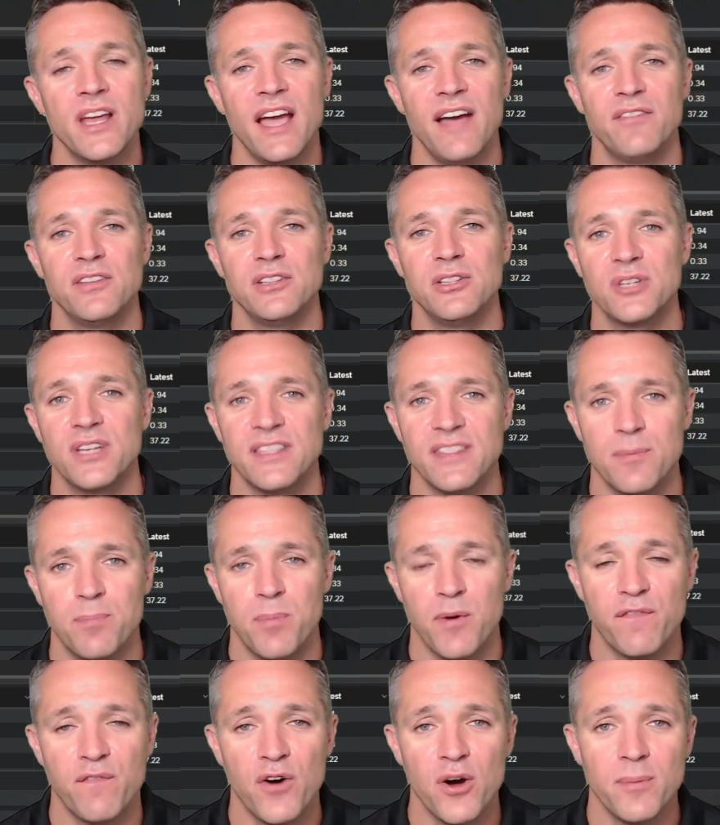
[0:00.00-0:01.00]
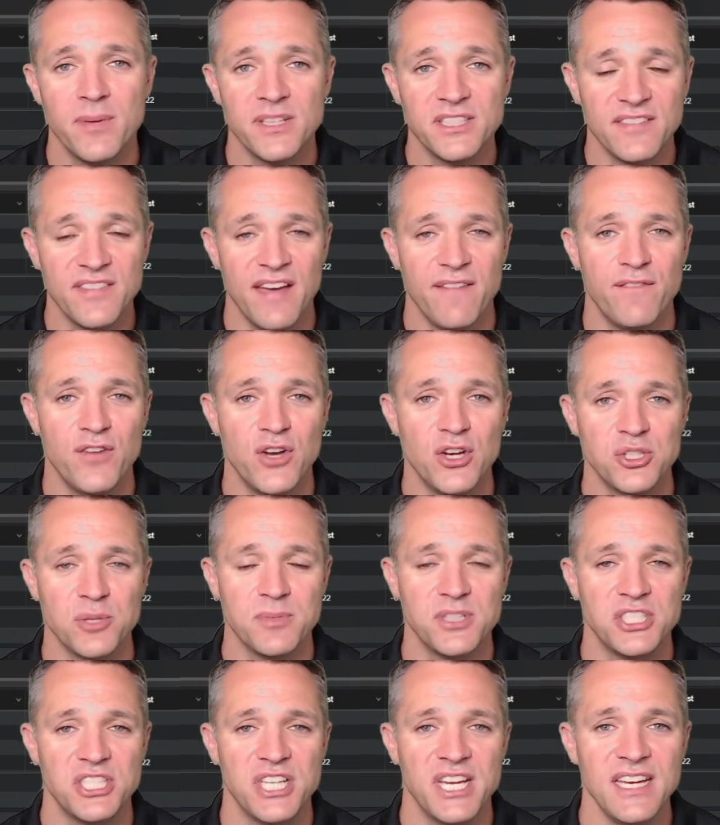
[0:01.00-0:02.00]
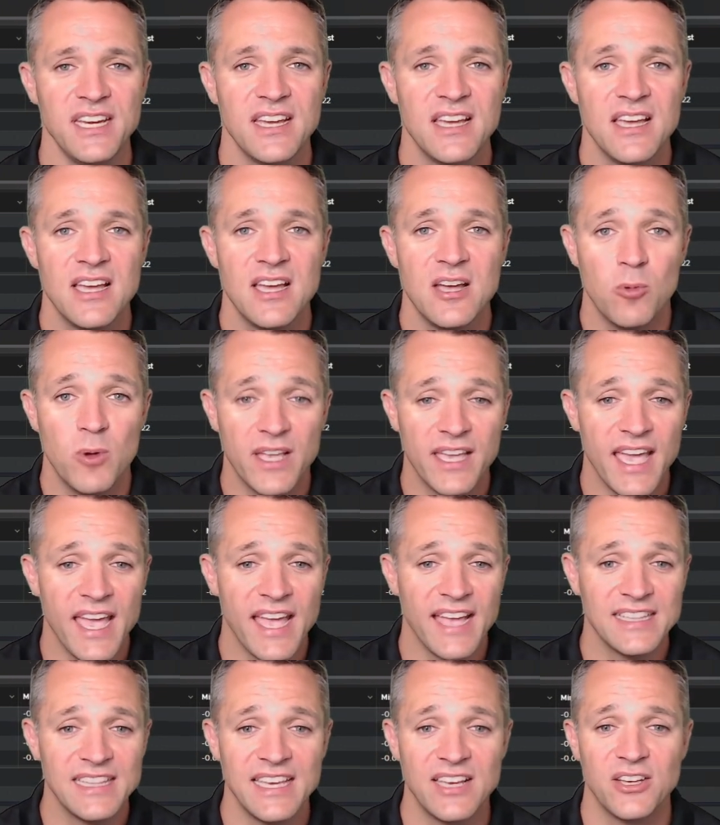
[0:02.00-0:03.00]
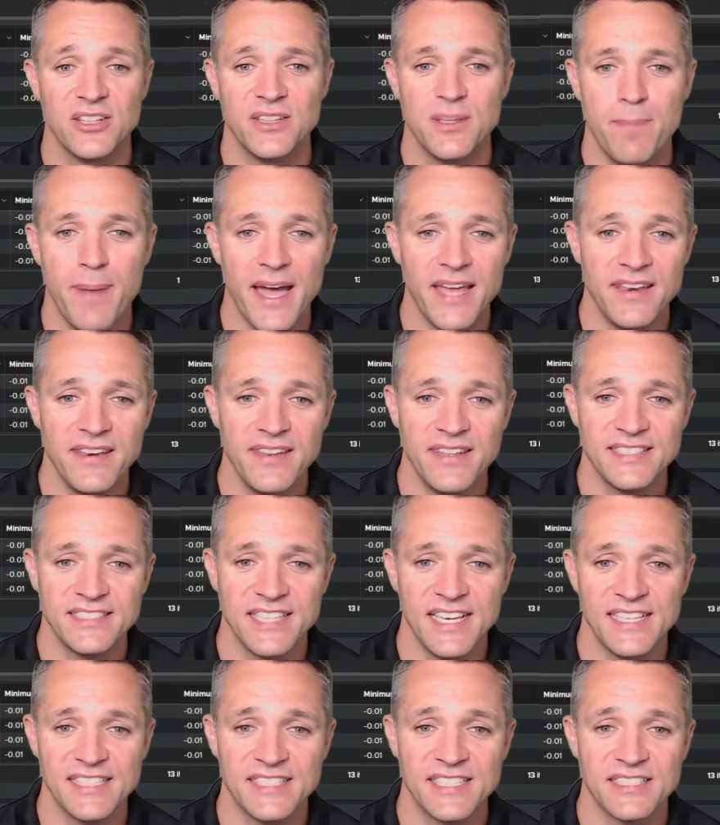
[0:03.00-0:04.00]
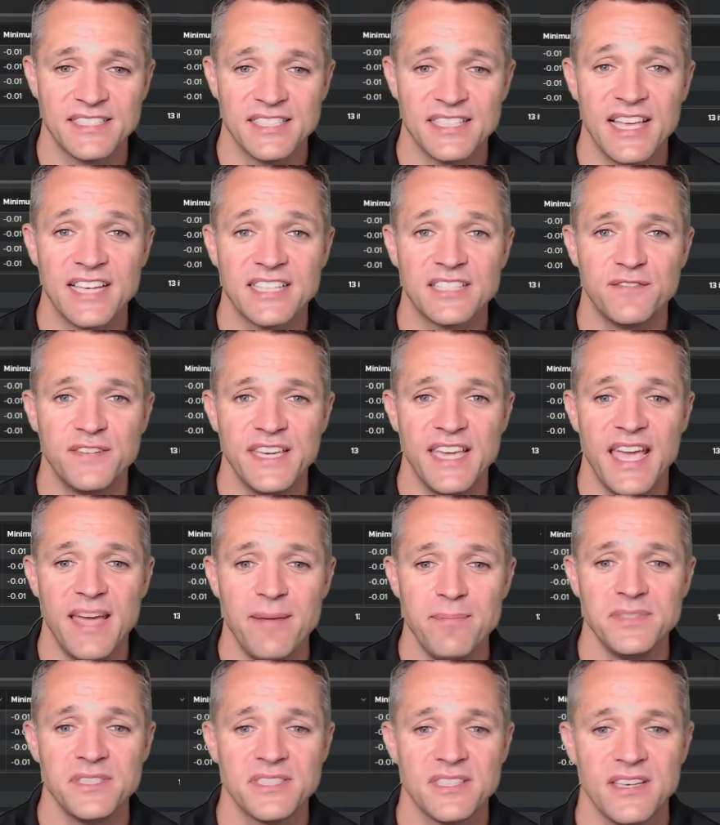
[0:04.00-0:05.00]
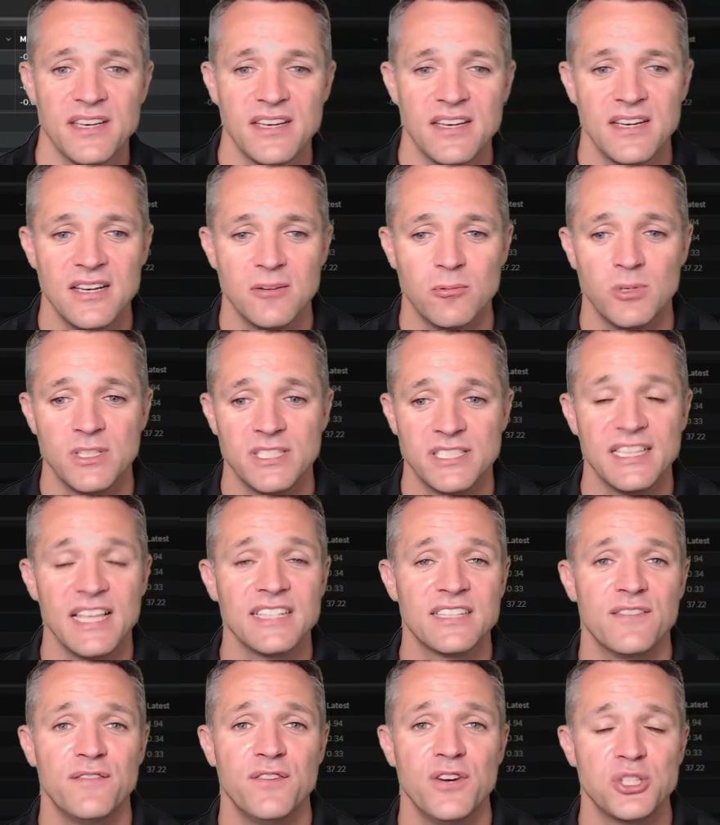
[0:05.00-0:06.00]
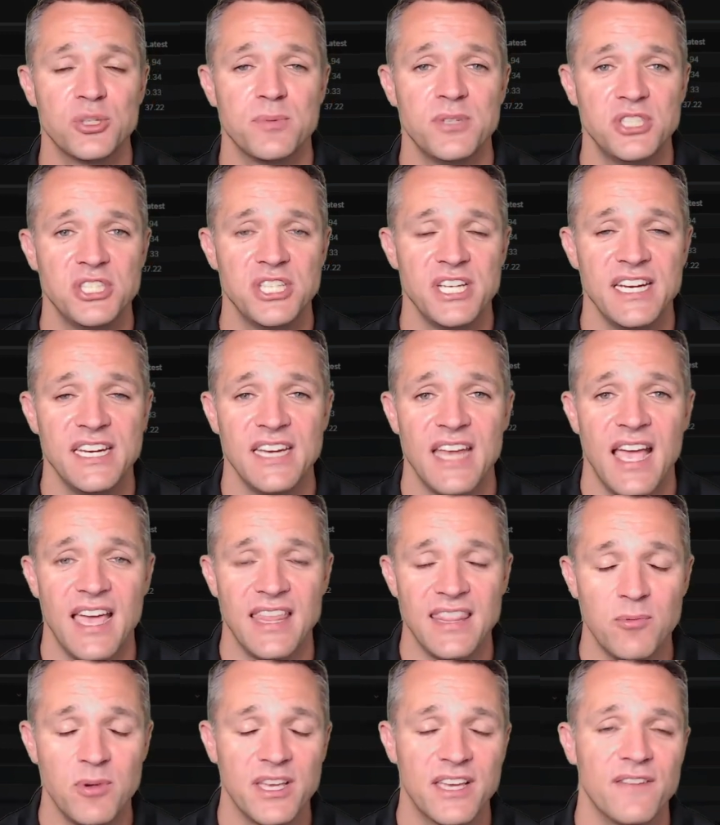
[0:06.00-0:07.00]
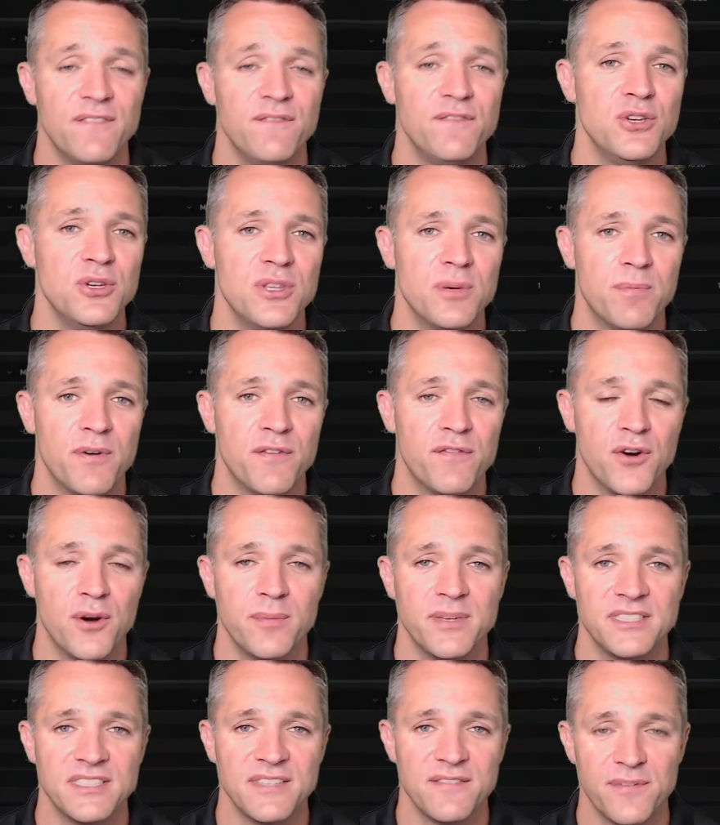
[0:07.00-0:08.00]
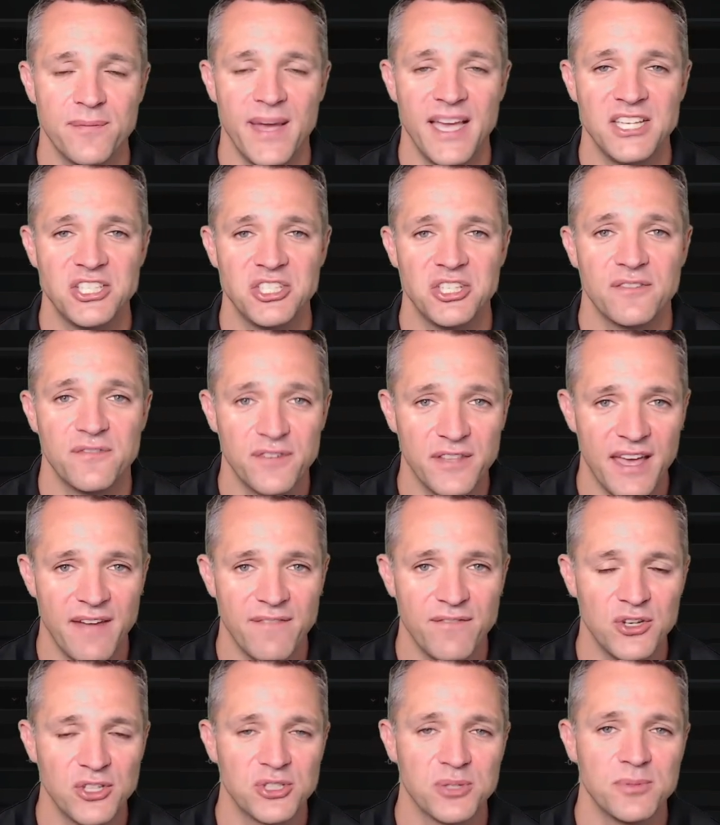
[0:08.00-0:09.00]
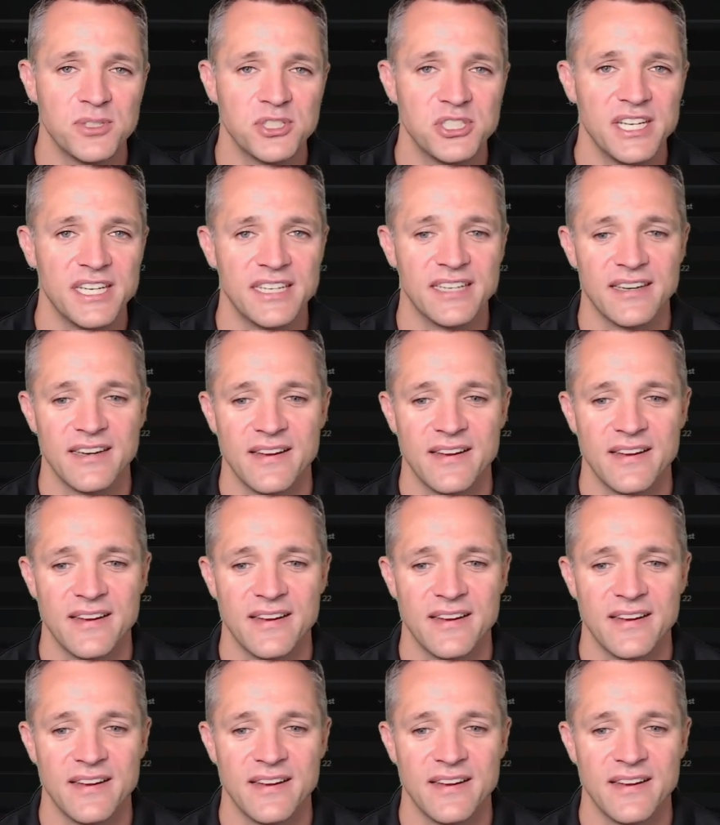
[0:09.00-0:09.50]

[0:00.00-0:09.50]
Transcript: to have a look at the performance of that virtual machine, we can click on the button that says Select VMs. We select the virtual machine and then we can view the performance information for that virtual machine.